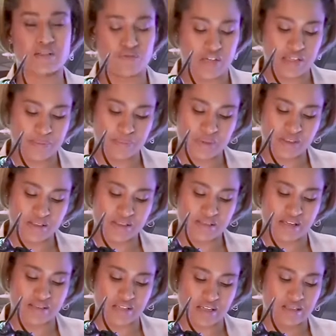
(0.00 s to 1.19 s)
developments
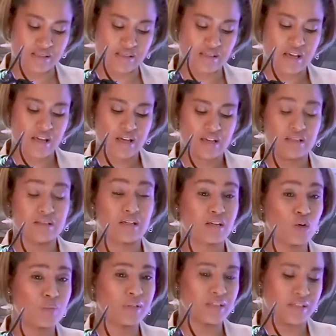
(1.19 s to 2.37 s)
and trends in the
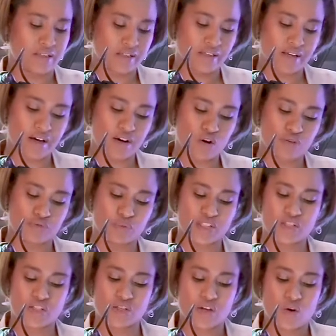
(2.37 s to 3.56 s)
global arena, of
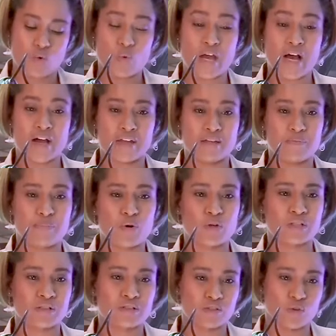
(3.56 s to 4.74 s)
which we are an
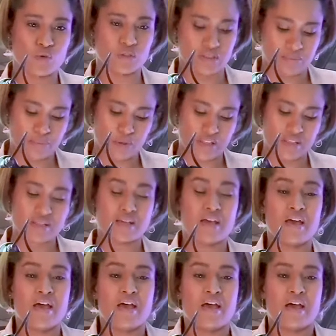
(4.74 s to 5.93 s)
important nodal point.
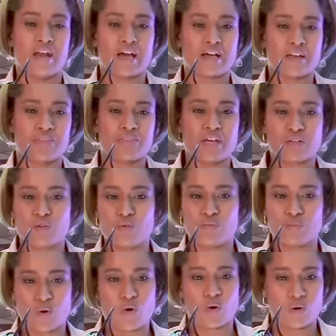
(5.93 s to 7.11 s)
And I can't thank you
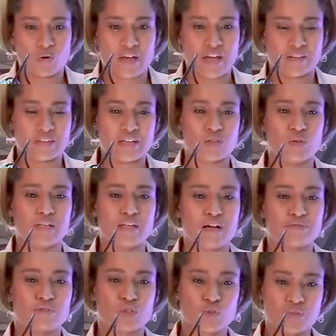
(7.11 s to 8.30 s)
more and thank you enough
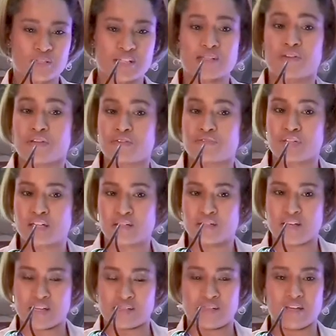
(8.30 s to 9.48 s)
for choosing South
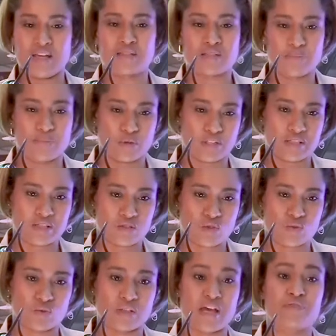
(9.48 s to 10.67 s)
Africa as an entry point
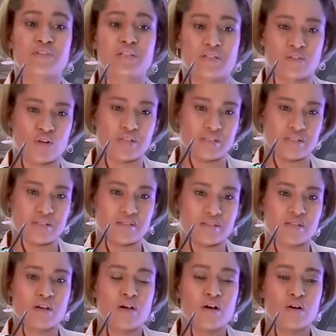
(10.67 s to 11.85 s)
to the African
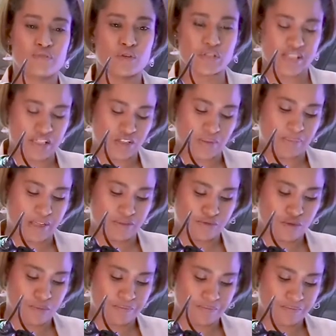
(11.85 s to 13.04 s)
continent for such a
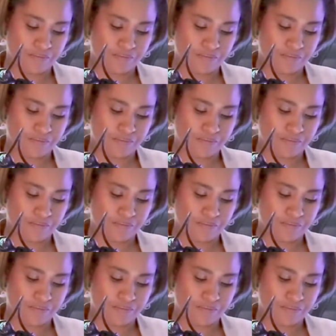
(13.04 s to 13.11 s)
platform.